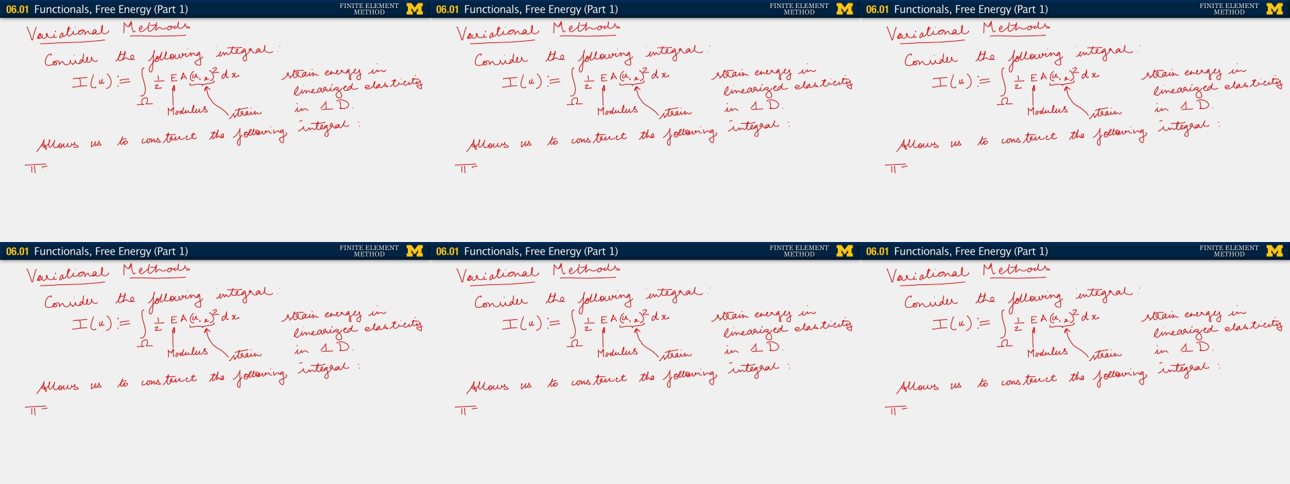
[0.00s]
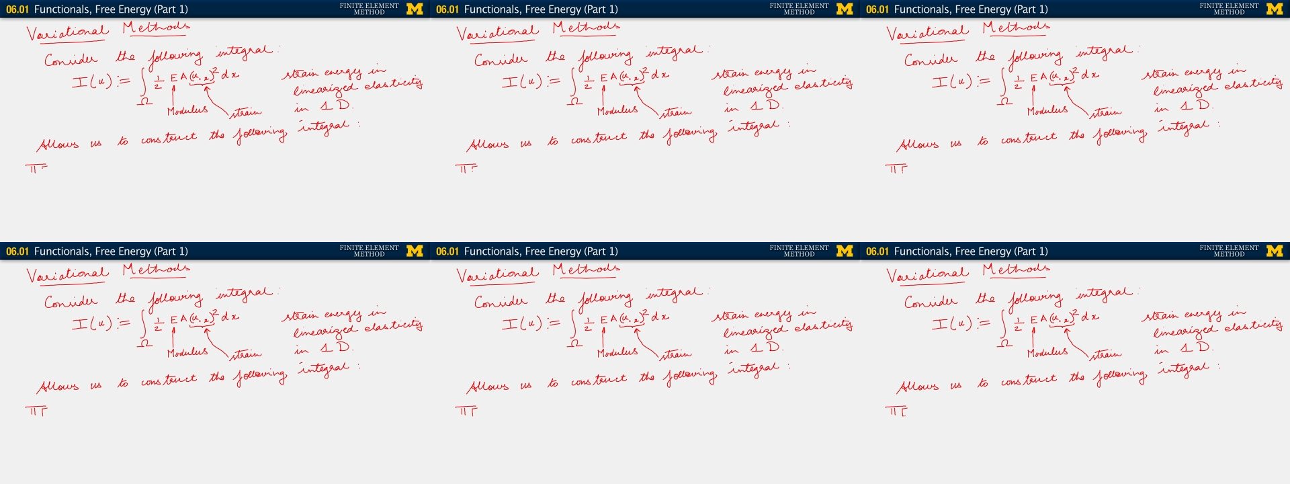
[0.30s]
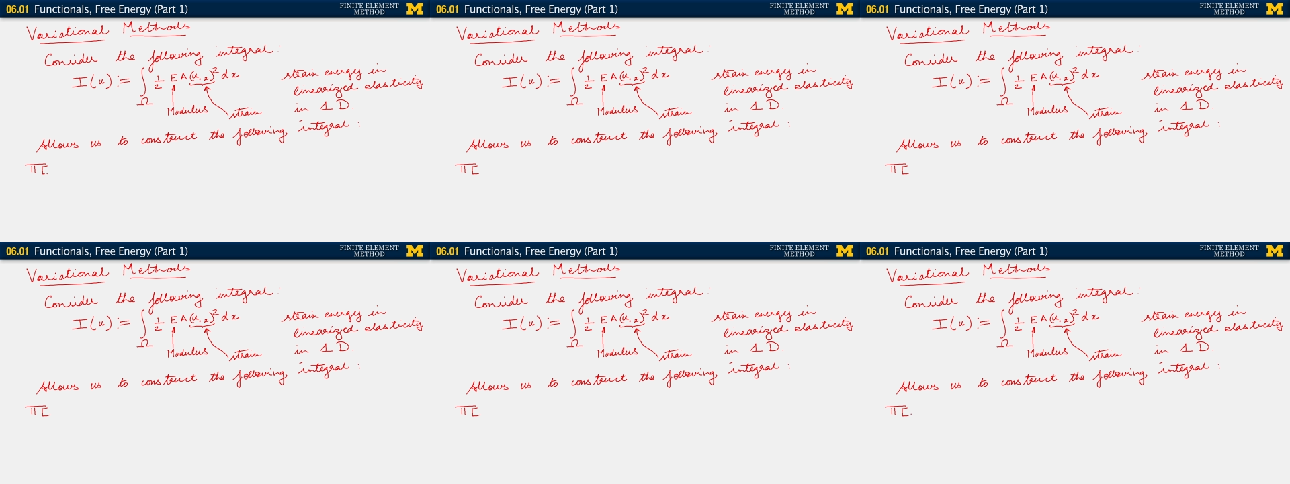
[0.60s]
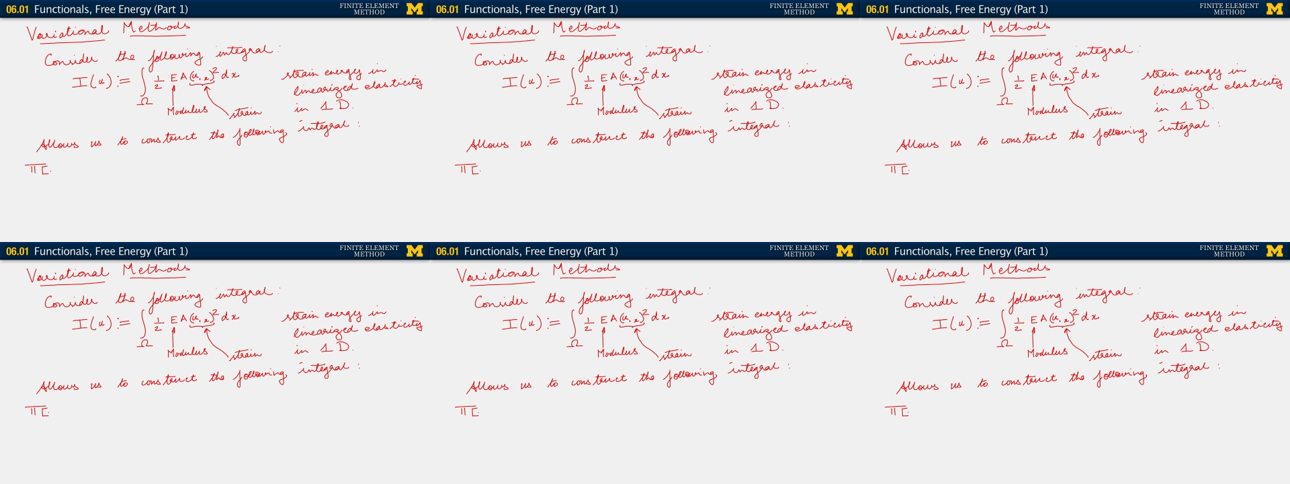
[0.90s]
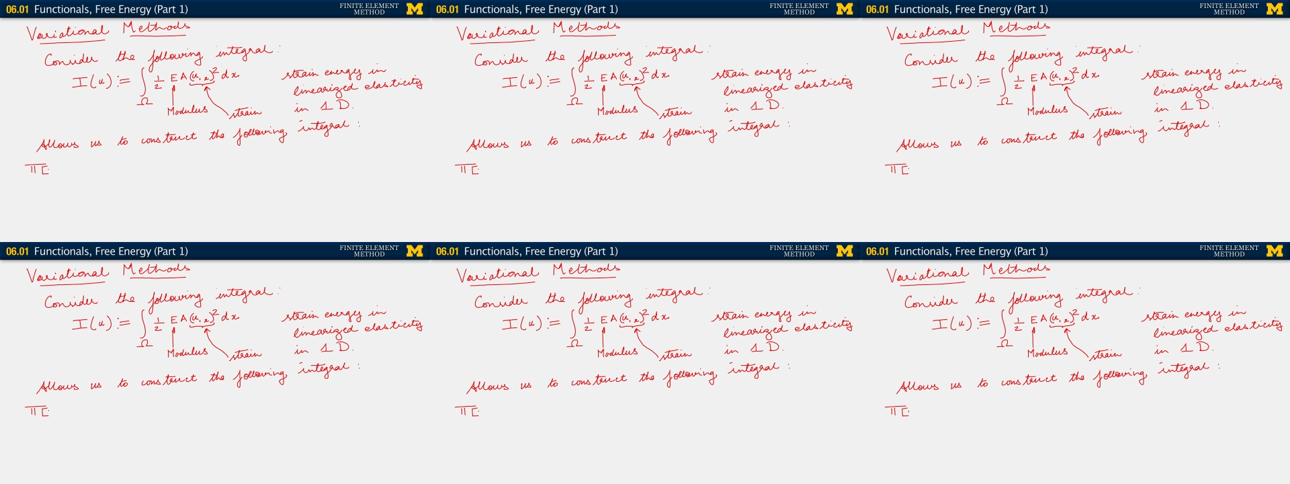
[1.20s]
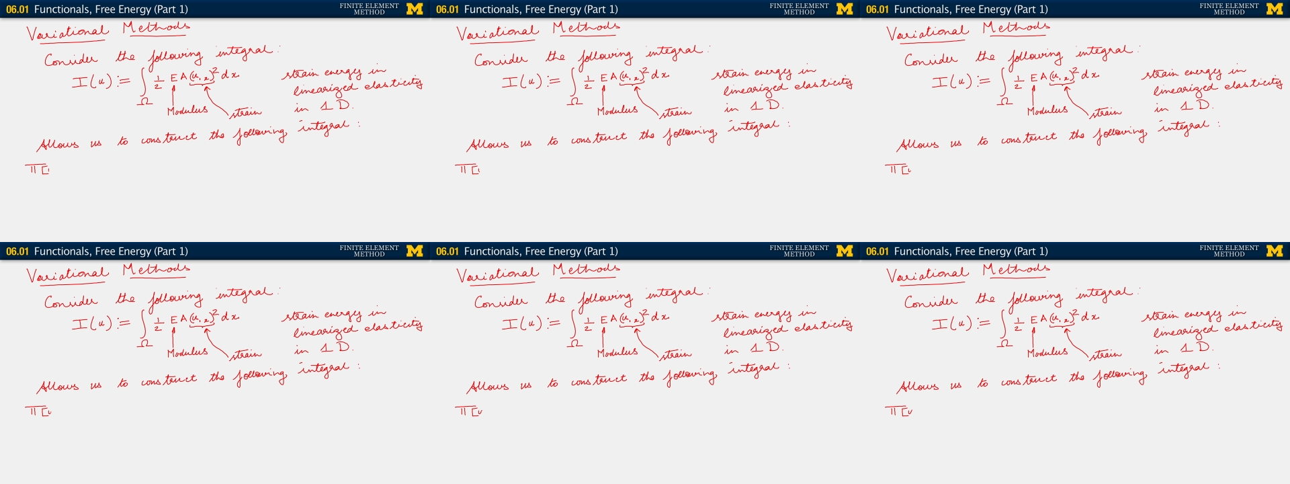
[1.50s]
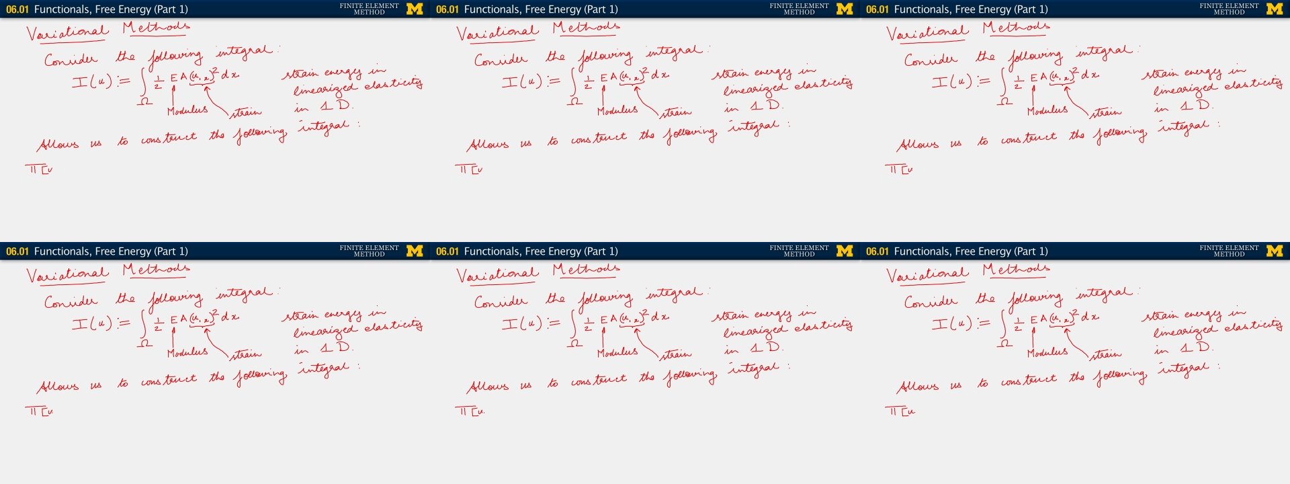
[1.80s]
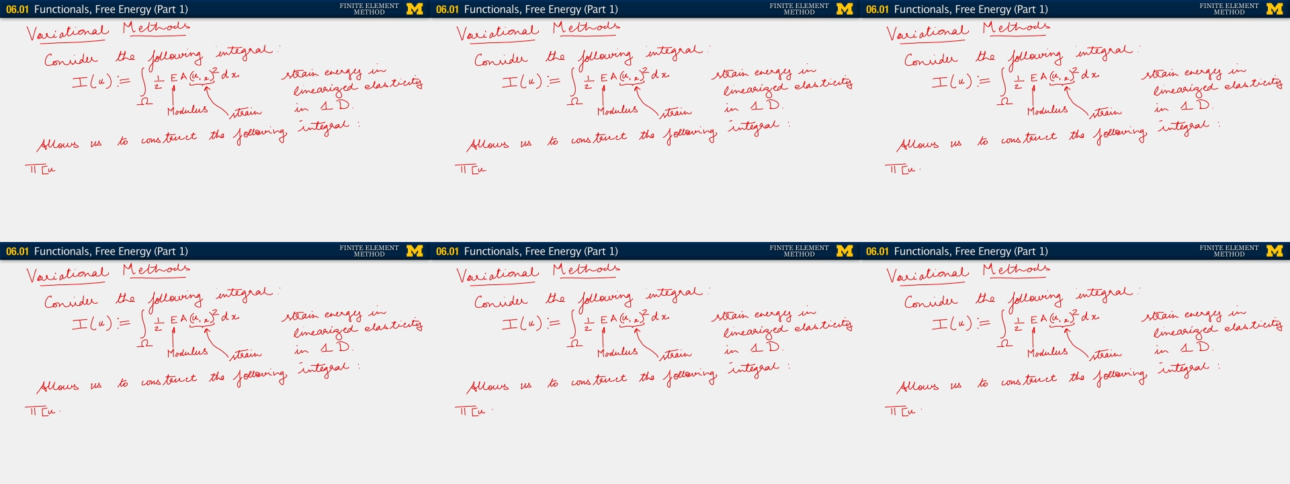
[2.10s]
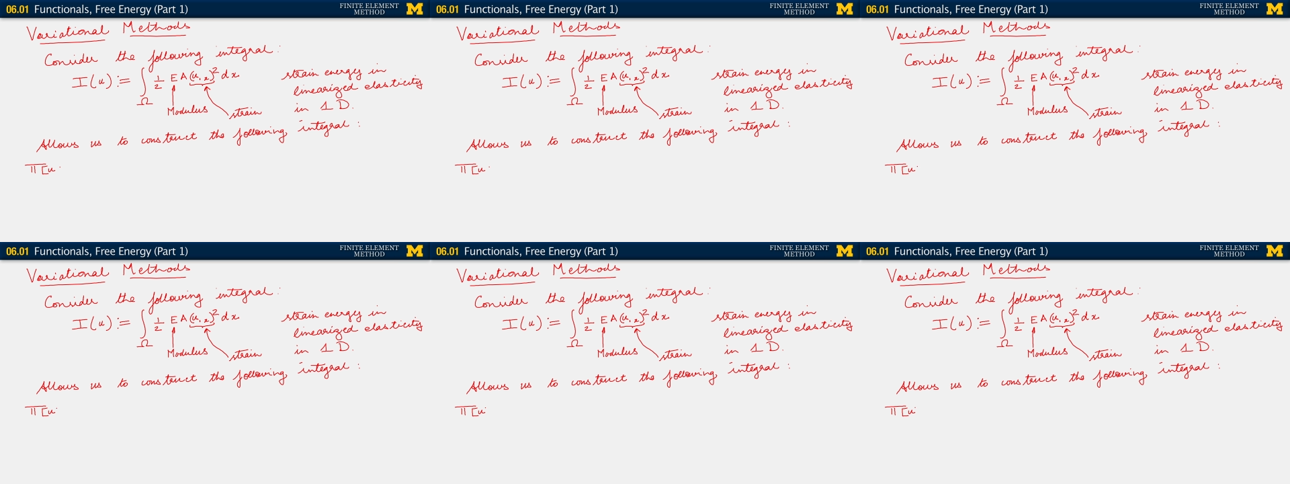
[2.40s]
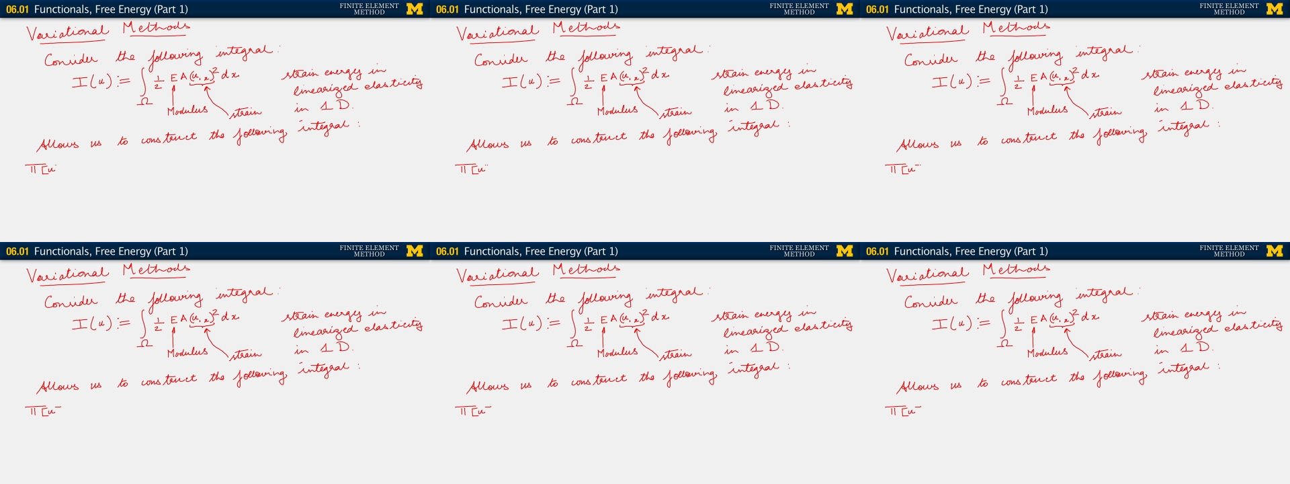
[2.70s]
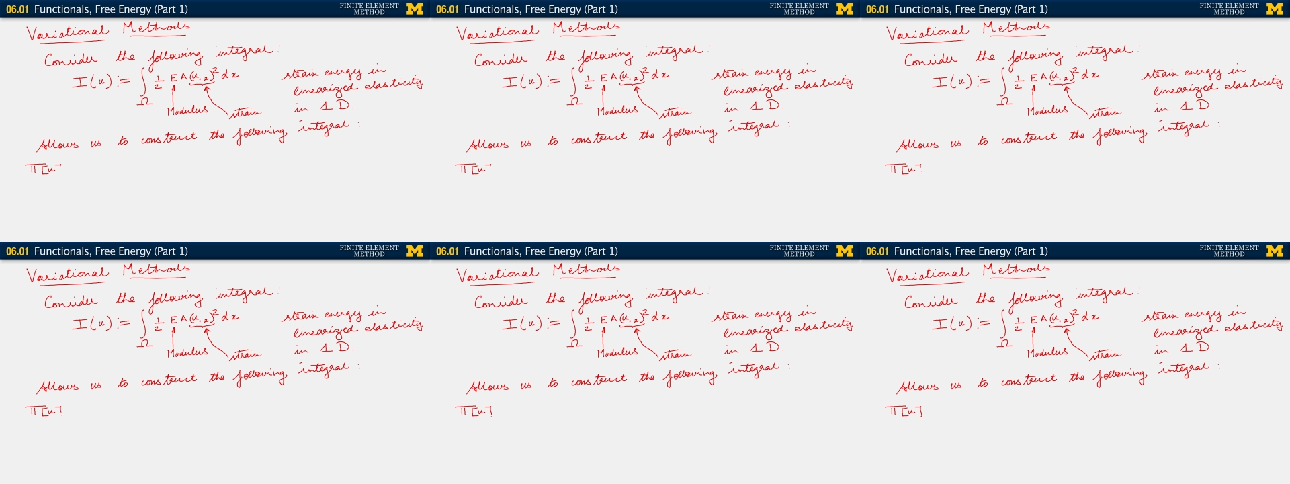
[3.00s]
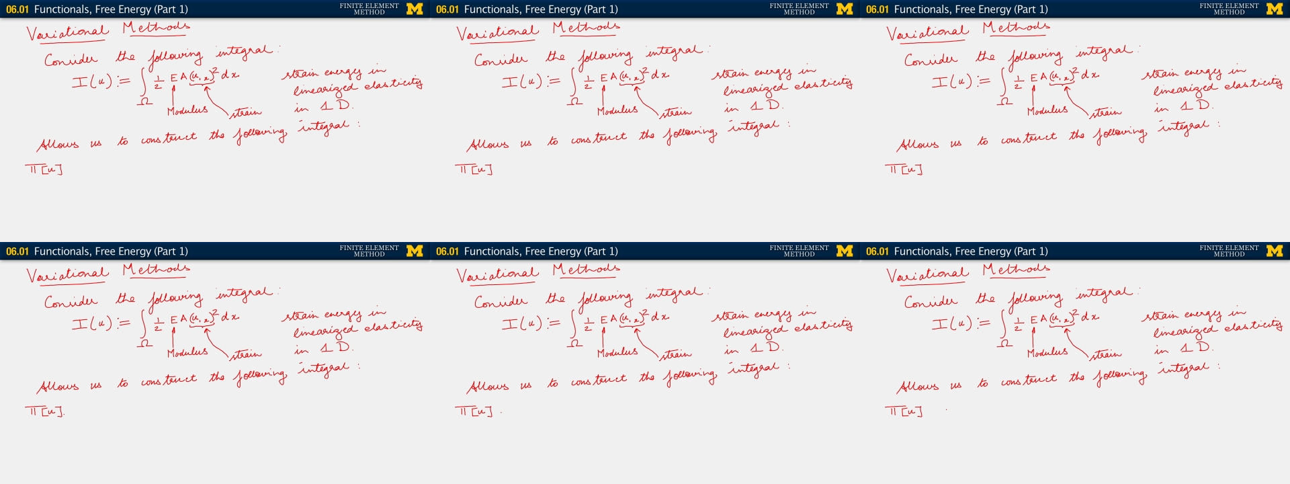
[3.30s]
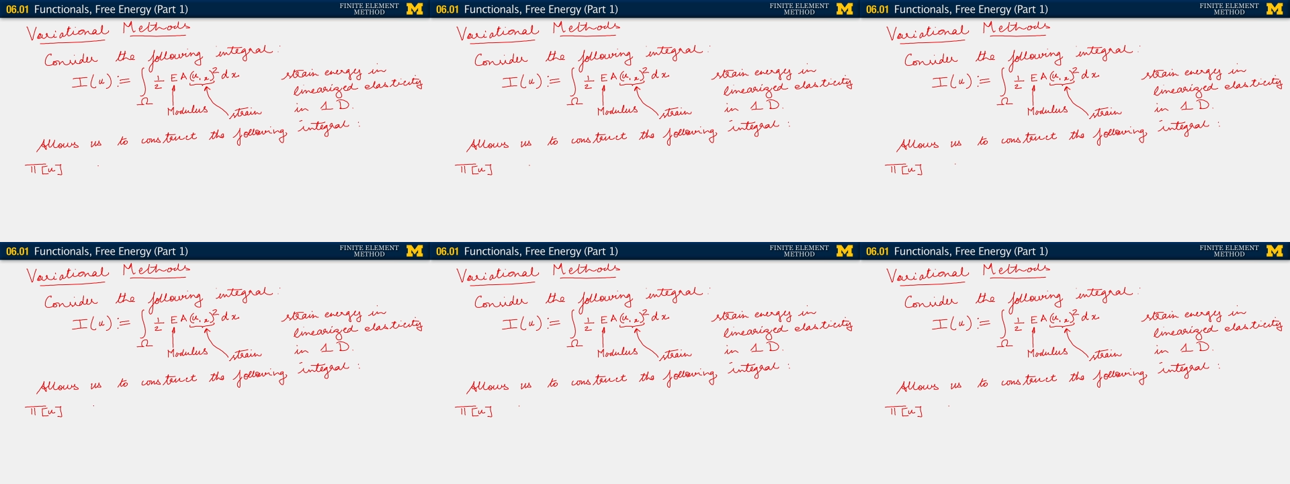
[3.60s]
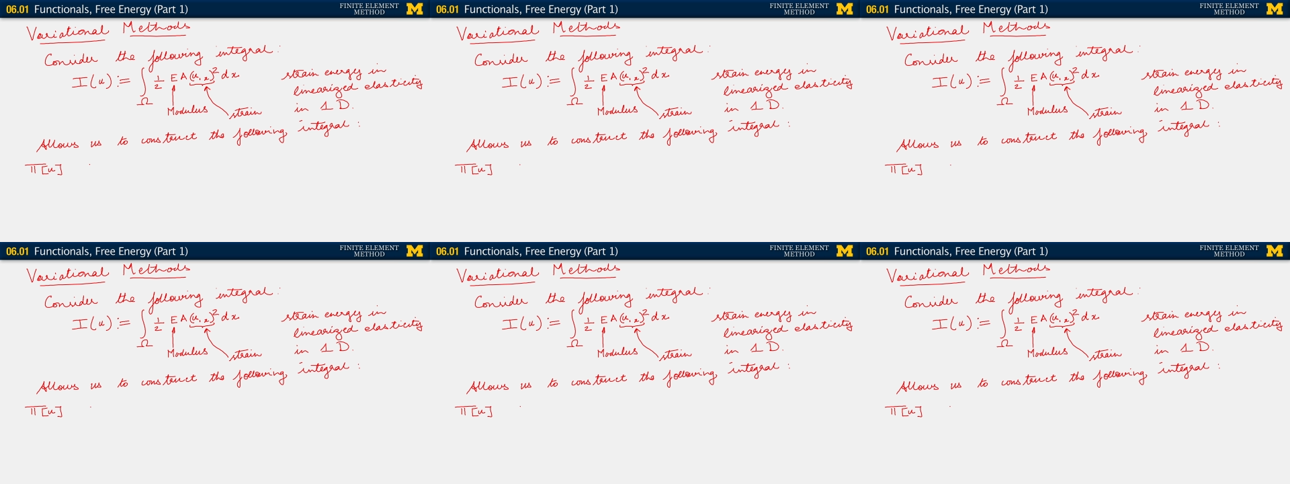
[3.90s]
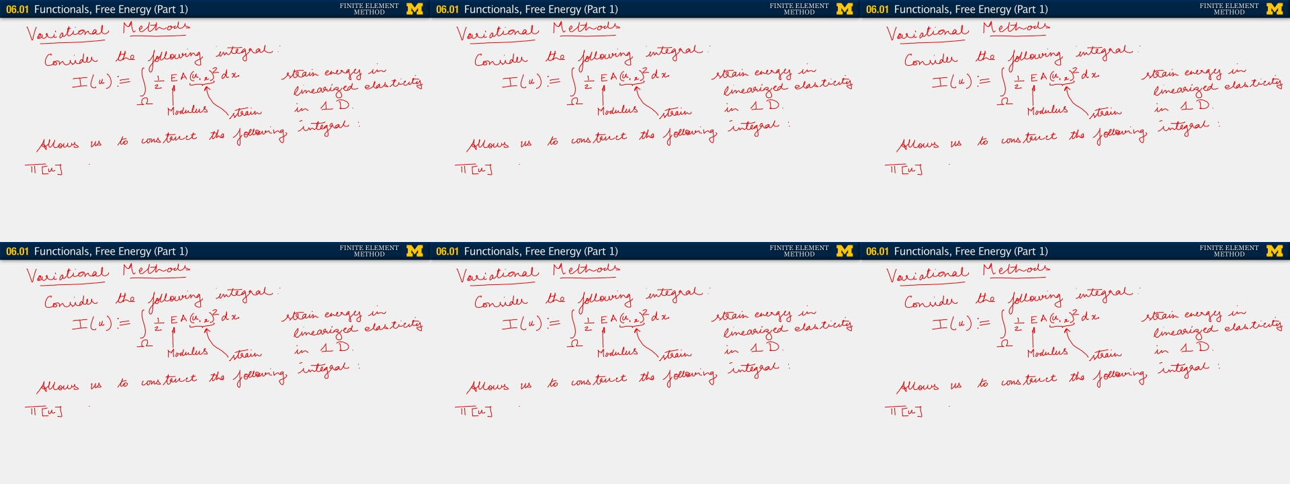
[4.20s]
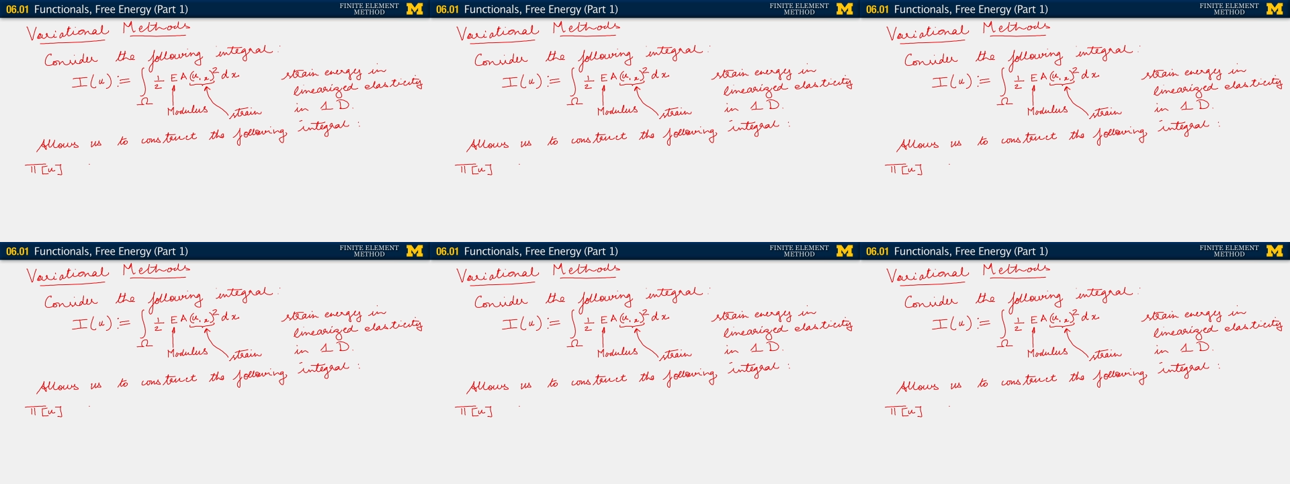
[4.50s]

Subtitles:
[unreadable: no face in view]